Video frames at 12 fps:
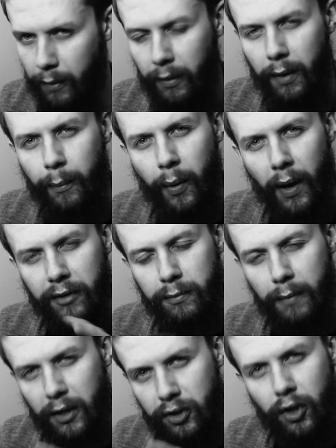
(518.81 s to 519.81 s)
I'm going to put as
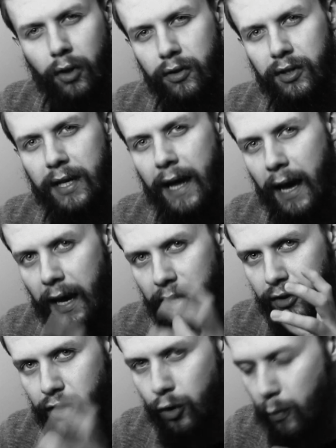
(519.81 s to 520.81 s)
much content out
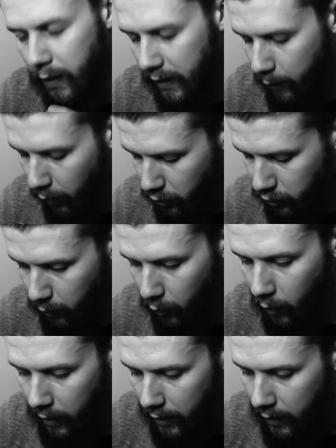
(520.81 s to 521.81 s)
as humanly possible.